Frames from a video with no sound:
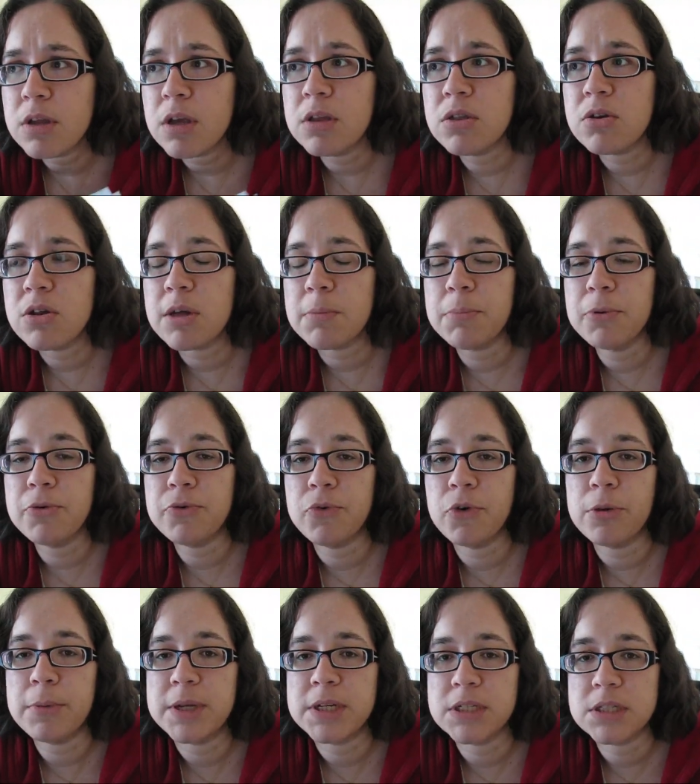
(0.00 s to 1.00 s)
They're like
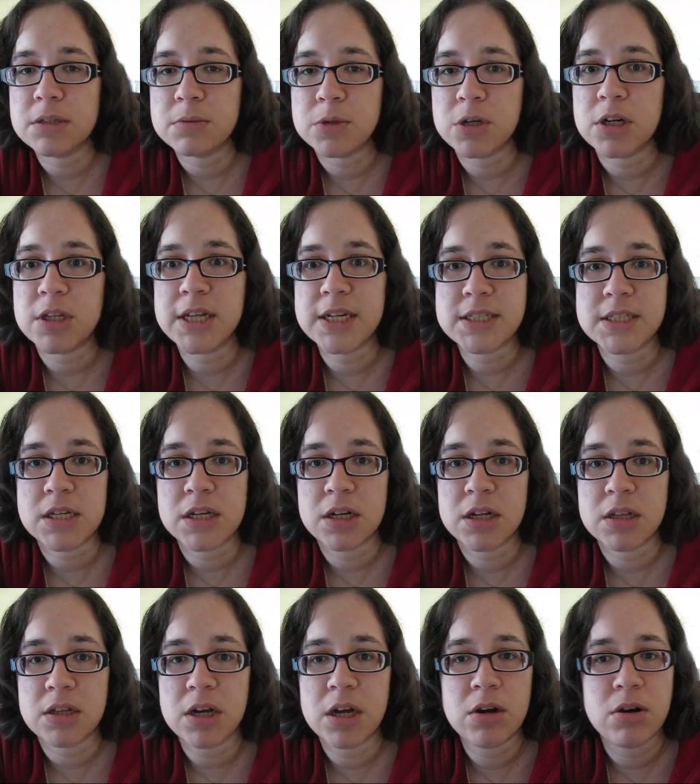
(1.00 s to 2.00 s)
performing somewhere, and that's in
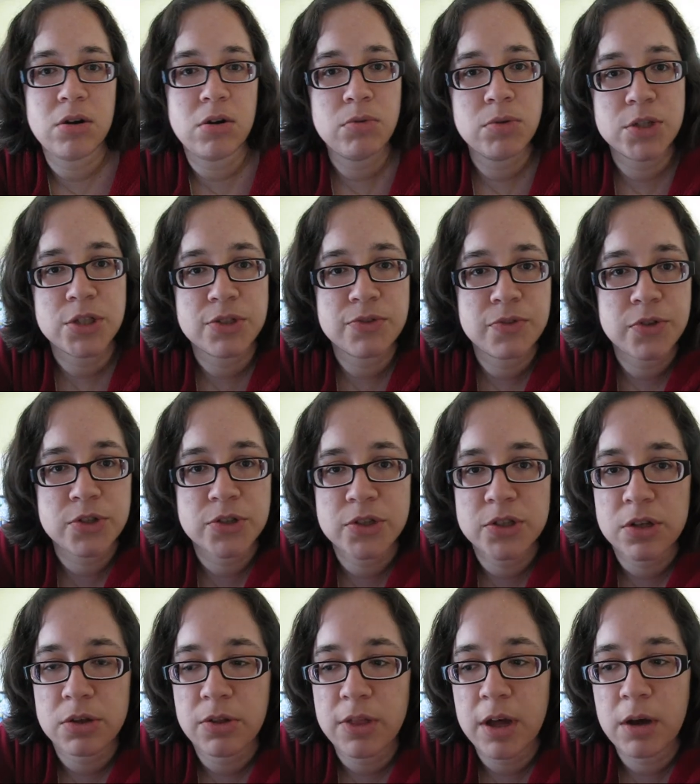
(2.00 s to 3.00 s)
color. I don't know which is
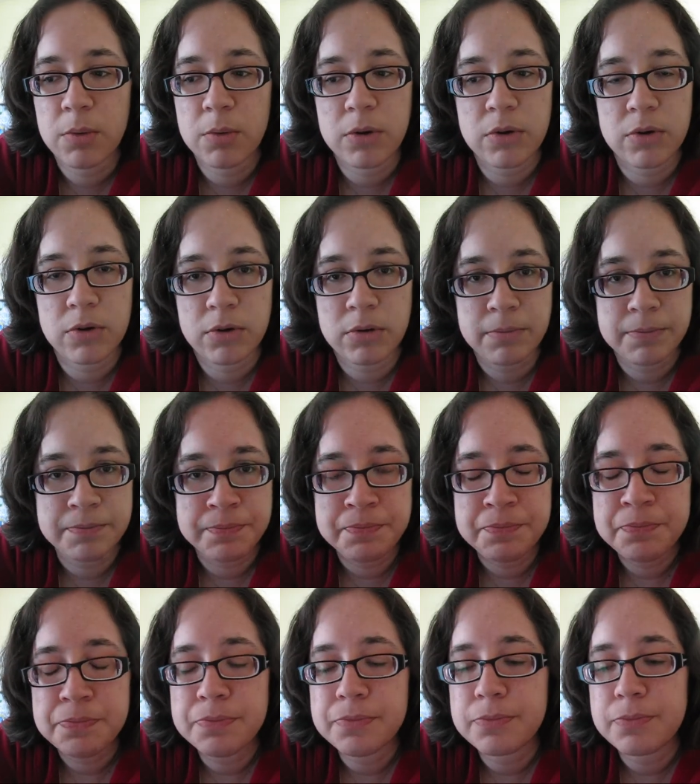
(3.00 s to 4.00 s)
first though, that one or
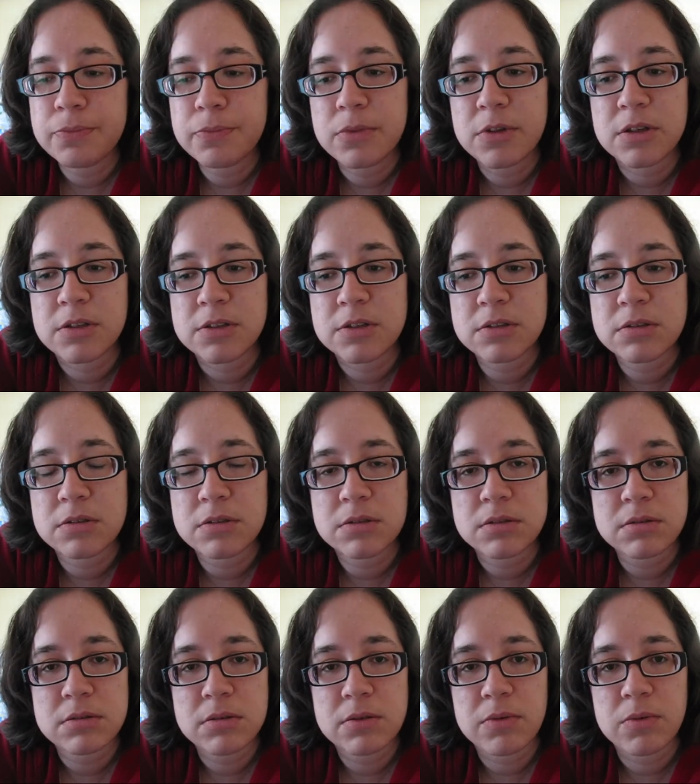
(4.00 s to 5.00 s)
this
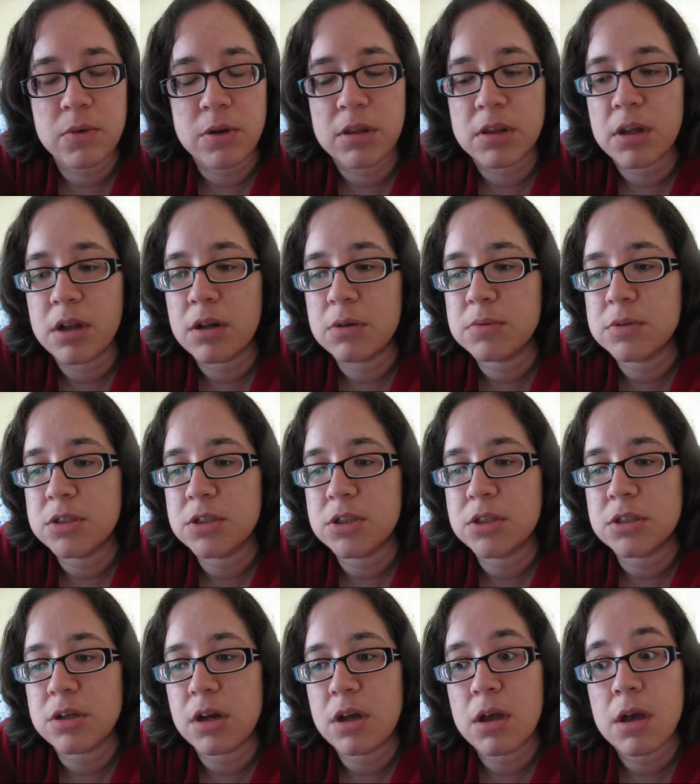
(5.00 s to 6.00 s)
one that I was
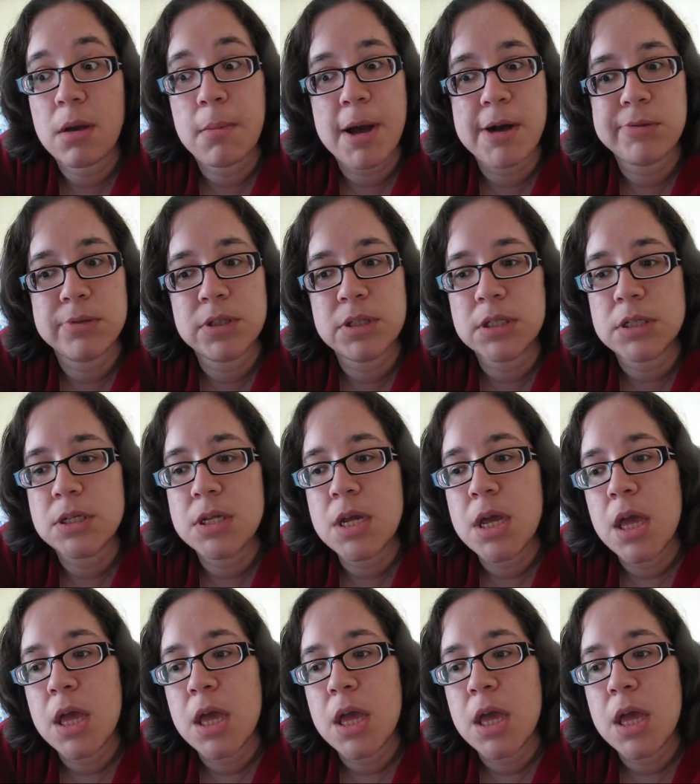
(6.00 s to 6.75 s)
just talking about.